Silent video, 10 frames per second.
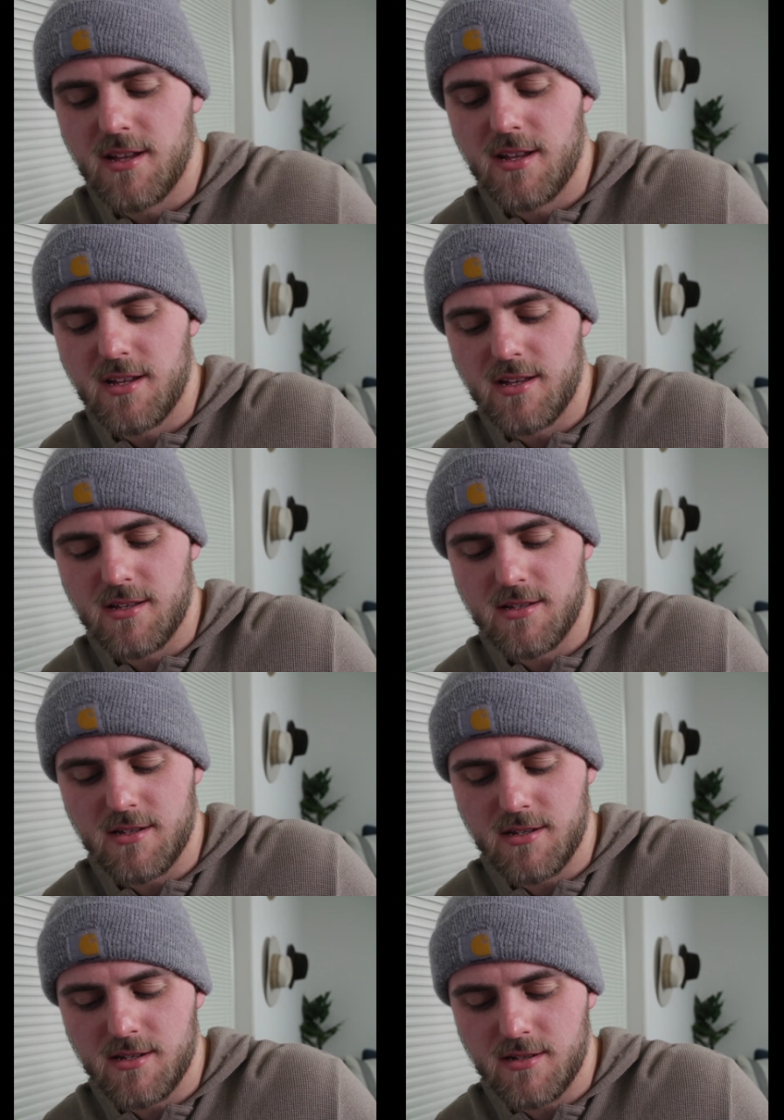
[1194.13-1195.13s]

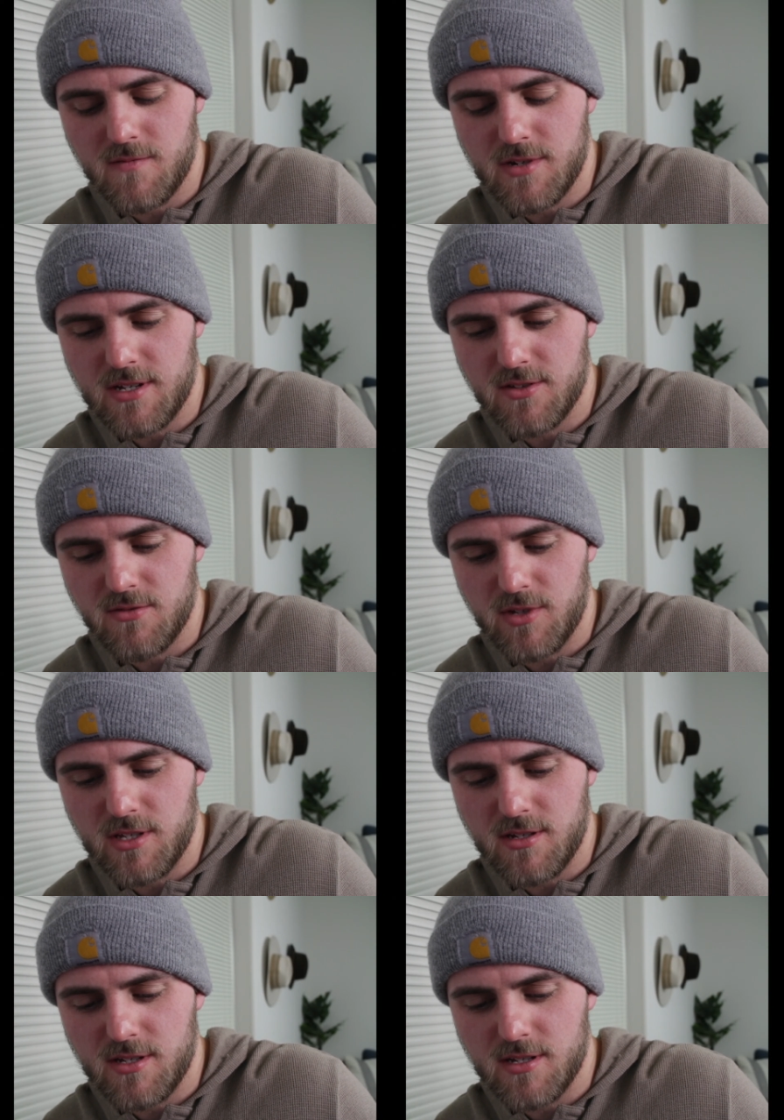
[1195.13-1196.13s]
What else do we
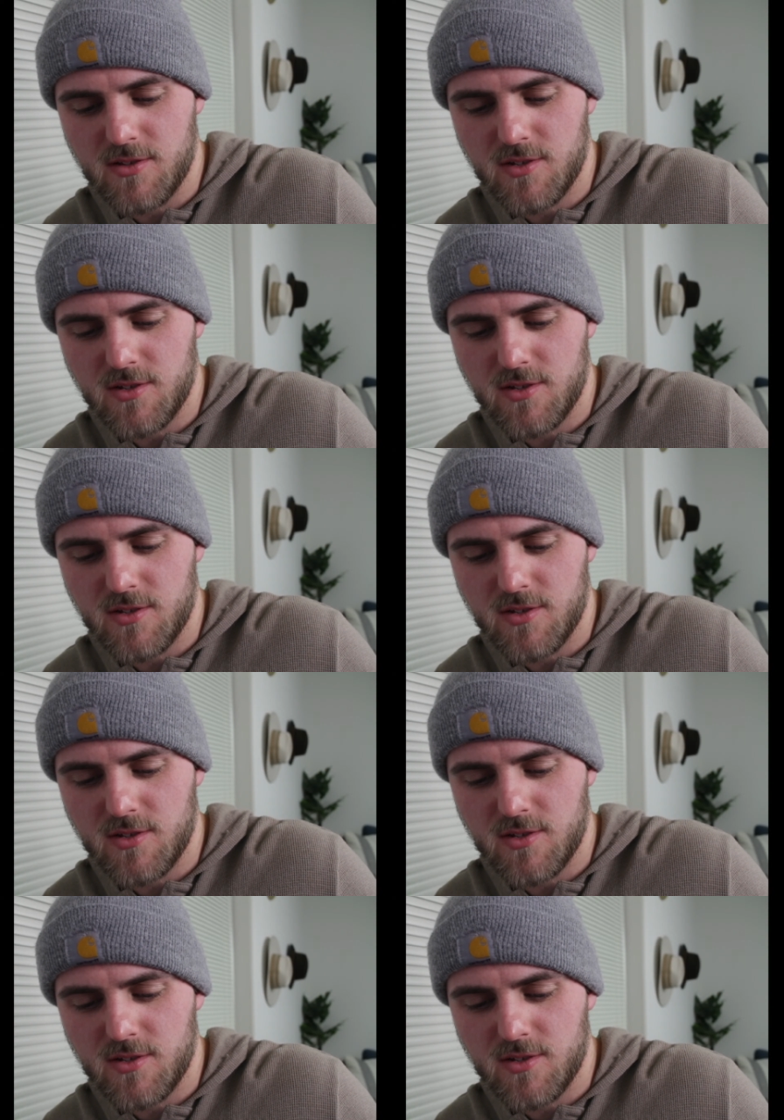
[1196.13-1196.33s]
got?